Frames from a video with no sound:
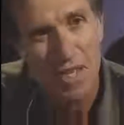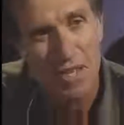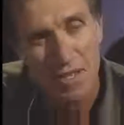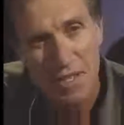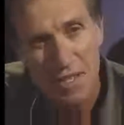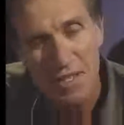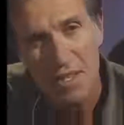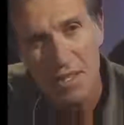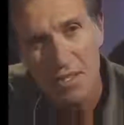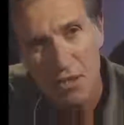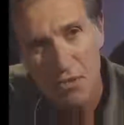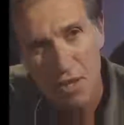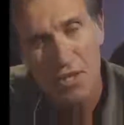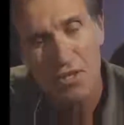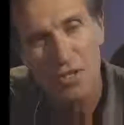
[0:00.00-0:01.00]
And these are the
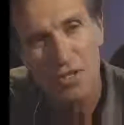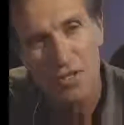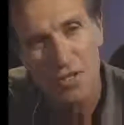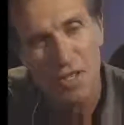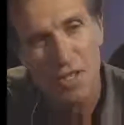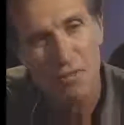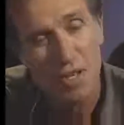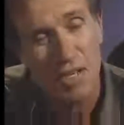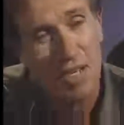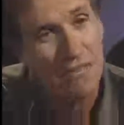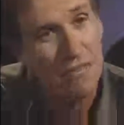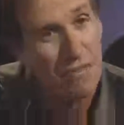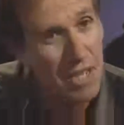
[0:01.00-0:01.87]
questions that we have